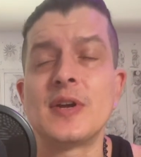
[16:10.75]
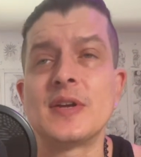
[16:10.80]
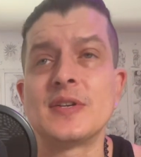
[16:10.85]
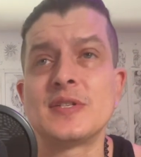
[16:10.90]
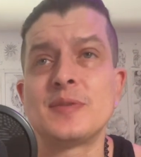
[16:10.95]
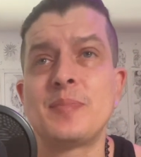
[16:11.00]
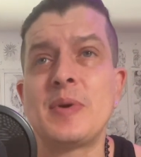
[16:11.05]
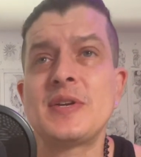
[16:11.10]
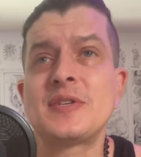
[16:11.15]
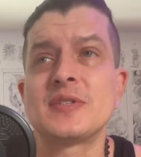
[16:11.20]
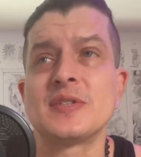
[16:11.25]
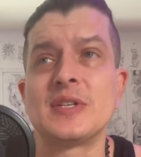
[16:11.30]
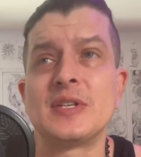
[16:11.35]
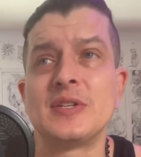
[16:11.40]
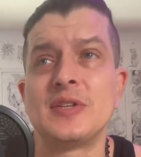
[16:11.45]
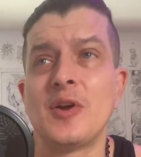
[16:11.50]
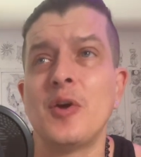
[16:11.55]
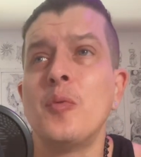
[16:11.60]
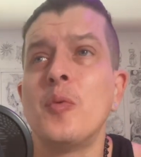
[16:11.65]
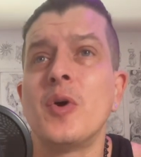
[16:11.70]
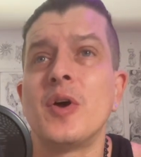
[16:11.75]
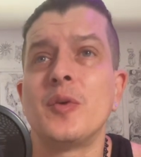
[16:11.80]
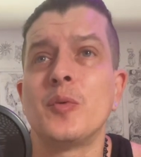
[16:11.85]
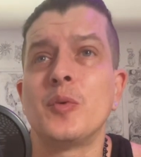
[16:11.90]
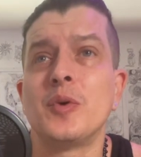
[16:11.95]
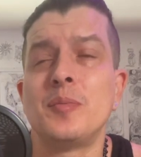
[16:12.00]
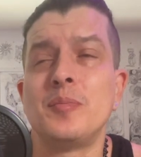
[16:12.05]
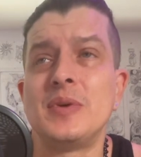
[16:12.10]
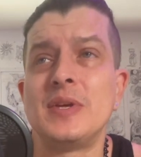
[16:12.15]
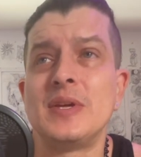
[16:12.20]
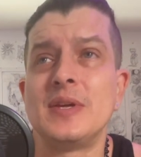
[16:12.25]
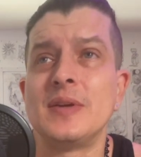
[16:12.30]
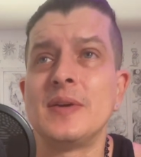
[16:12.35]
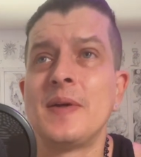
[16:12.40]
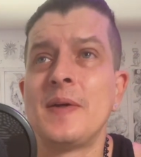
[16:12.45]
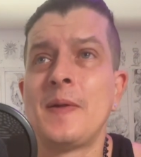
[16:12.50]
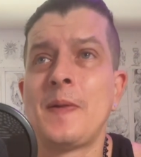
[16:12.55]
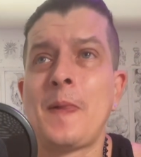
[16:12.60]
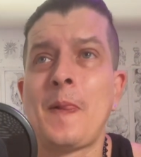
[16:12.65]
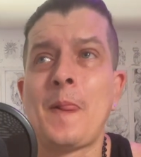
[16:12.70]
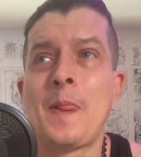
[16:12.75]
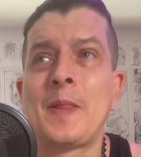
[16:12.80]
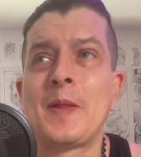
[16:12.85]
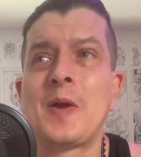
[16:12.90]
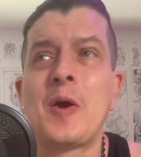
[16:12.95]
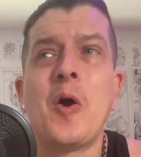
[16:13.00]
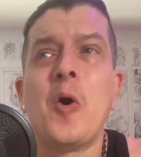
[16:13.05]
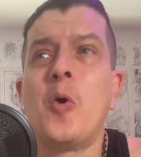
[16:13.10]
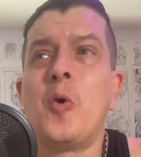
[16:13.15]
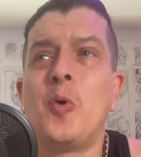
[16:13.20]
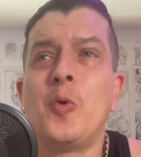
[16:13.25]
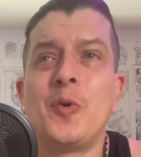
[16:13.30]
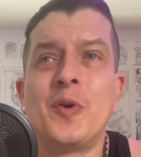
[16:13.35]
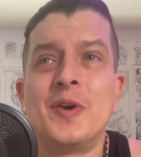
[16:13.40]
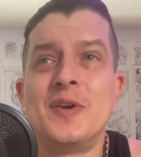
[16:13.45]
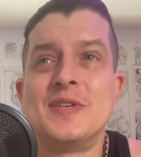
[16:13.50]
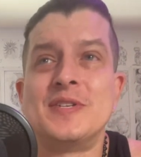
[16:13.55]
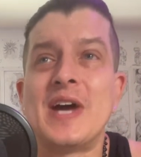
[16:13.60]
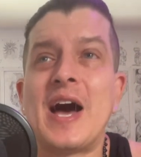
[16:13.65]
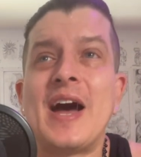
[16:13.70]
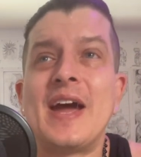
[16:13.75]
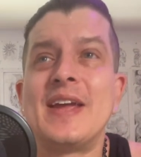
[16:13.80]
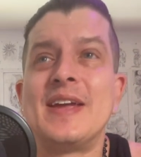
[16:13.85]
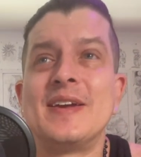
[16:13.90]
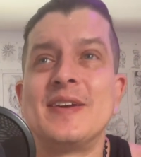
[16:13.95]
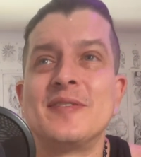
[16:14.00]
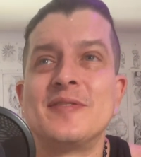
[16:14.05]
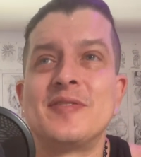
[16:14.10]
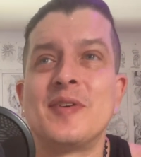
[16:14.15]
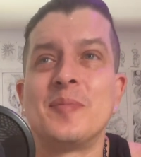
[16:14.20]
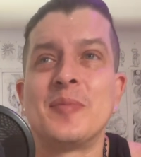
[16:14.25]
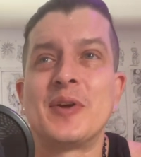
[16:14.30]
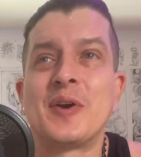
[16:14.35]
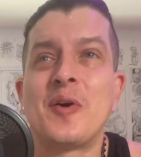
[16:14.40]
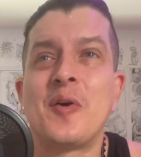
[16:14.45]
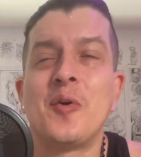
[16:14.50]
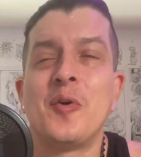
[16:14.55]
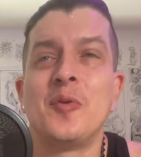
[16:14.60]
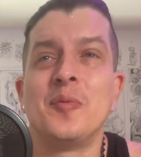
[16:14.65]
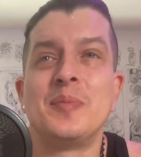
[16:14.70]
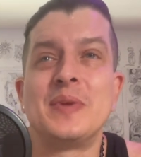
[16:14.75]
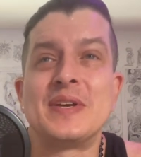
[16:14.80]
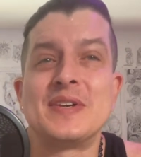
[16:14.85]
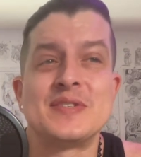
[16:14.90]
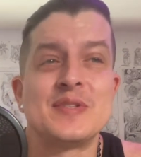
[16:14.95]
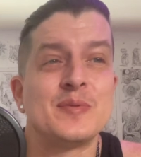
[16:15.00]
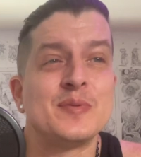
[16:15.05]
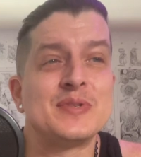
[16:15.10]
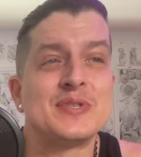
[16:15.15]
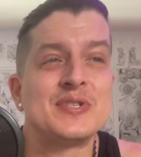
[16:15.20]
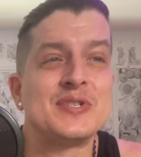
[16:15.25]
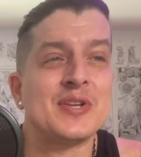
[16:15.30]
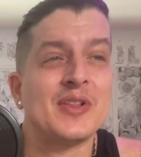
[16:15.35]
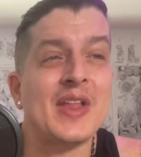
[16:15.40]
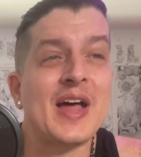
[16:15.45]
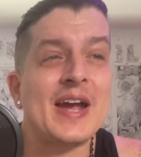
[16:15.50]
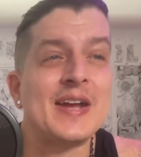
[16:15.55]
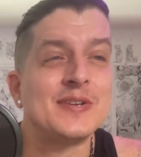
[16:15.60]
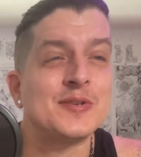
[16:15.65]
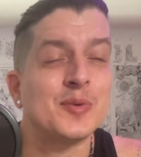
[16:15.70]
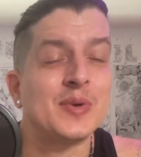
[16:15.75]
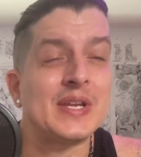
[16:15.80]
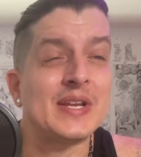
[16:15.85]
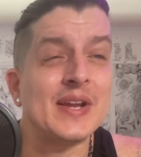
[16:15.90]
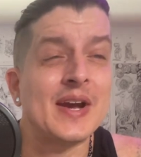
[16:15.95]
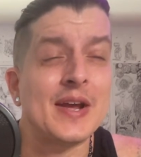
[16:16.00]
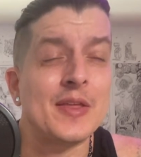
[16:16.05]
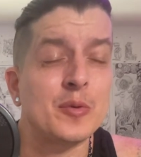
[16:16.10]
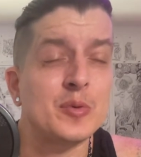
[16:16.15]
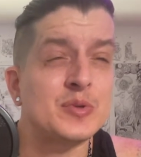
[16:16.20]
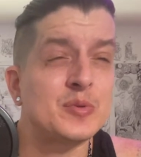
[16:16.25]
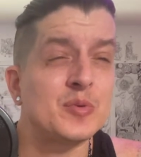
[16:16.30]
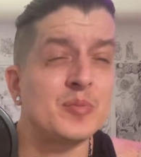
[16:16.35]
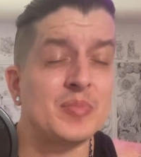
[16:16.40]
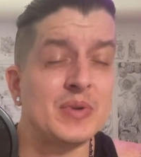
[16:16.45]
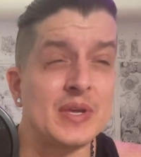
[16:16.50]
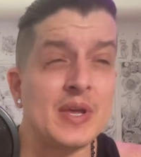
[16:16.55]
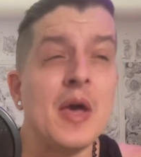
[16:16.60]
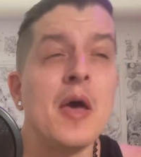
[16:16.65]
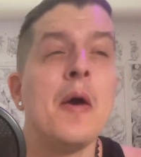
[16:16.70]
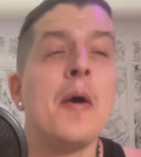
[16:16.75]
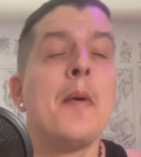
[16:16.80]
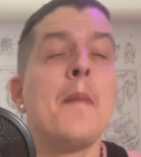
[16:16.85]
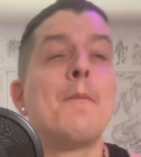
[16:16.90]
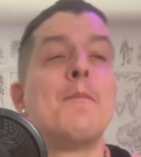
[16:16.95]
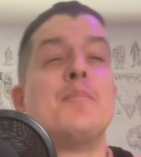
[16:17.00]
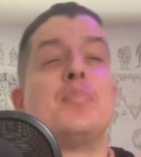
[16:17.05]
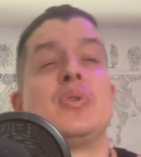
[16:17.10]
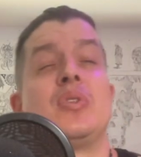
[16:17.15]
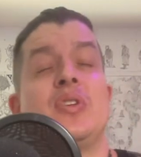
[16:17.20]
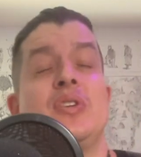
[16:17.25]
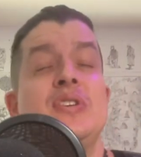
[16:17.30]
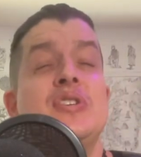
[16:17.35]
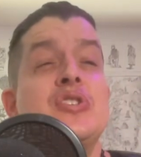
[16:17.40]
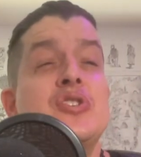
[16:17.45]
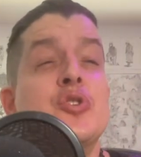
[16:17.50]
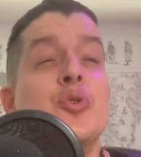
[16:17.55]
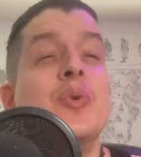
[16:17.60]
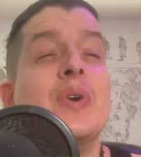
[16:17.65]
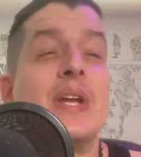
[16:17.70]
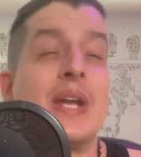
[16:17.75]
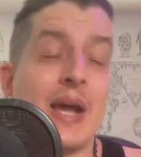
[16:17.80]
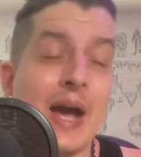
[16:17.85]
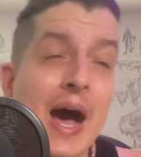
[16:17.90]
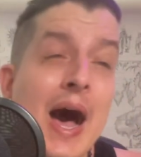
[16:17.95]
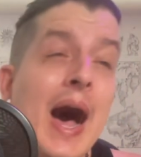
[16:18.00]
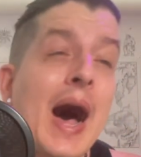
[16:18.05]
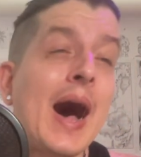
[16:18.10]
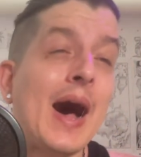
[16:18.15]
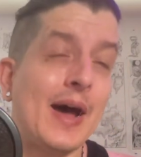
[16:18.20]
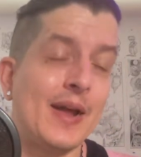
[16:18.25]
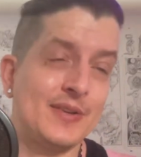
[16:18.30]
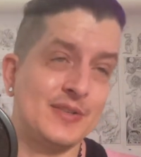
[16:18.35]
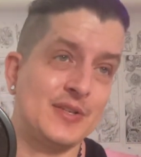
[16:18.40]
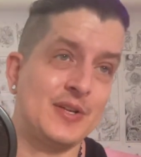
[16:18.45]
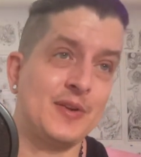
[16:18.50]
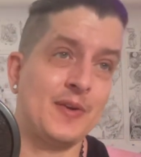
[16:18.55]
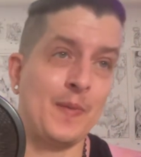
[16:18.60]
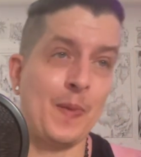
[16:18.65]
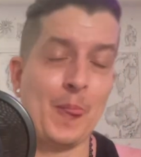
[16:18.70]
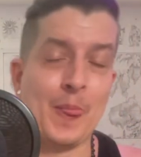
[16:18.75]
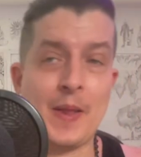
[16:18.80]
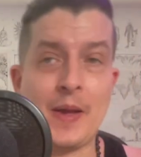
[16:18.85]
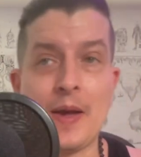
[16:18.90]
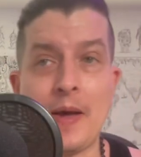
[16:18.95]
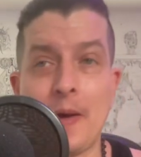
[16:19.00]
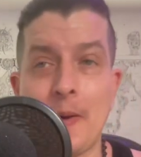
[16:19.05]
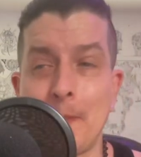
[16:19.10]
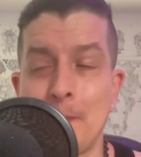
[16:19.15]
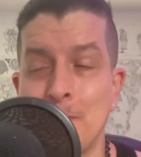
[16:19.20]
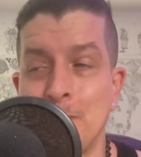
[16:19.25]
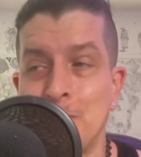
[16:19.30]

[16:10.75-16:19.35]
Especially, no one would be cold or dying from the cold because it was July 29th, which would be blistering hot. A